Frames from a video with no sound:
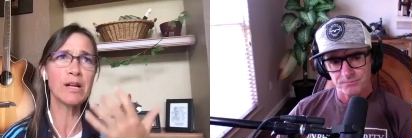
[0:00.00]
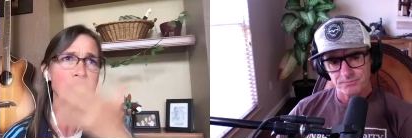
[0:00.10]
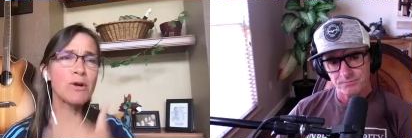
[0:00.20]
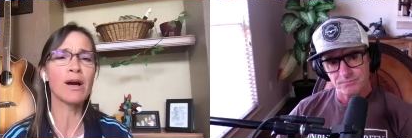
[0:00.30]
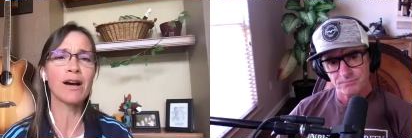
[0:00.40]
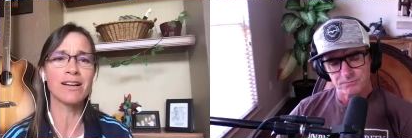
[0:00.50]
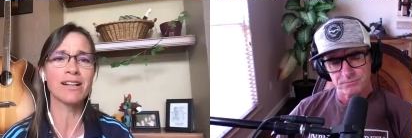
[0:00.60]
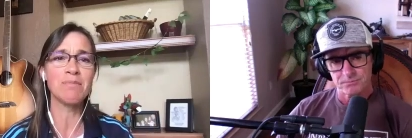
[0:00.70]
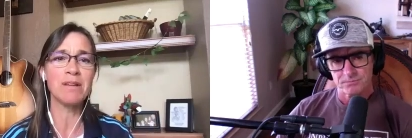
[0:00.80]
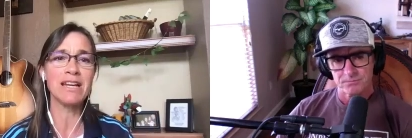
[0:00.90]
Speaker 1: is going
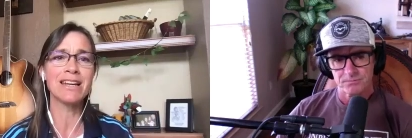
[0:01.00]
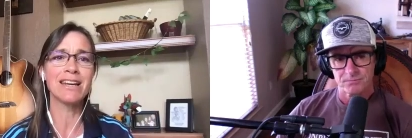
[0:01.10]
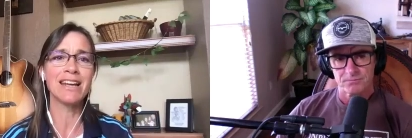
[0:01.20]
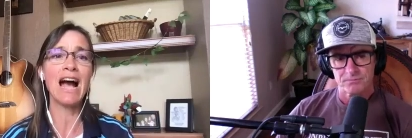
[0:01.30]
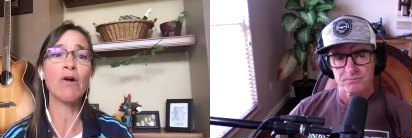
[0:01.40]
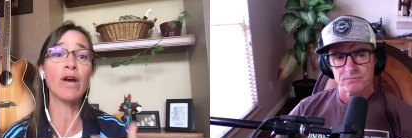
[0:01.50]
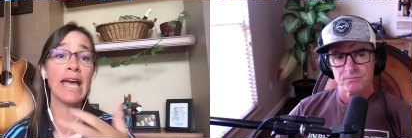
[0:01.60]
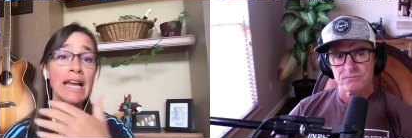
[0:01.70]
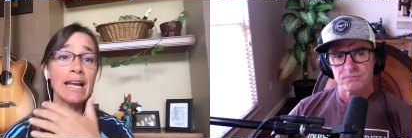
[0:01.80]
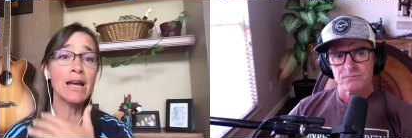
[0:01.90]
on in me and how
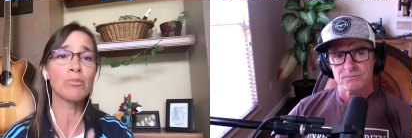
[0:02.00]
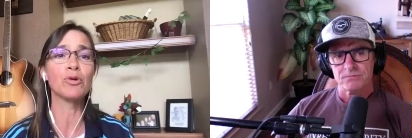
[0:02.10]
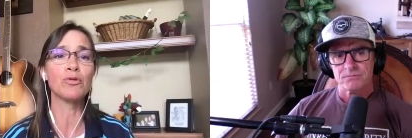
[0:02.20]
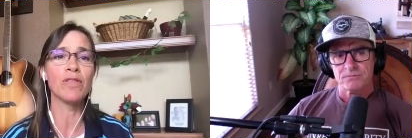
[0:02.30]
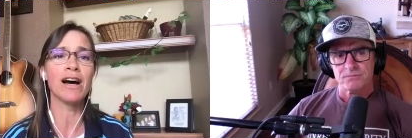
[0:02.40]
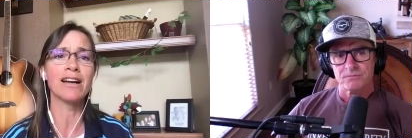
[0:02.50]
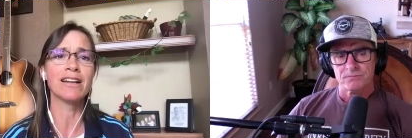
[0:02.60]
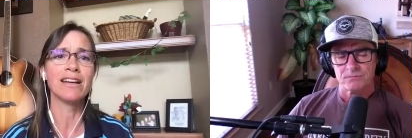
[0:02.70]
can i improve that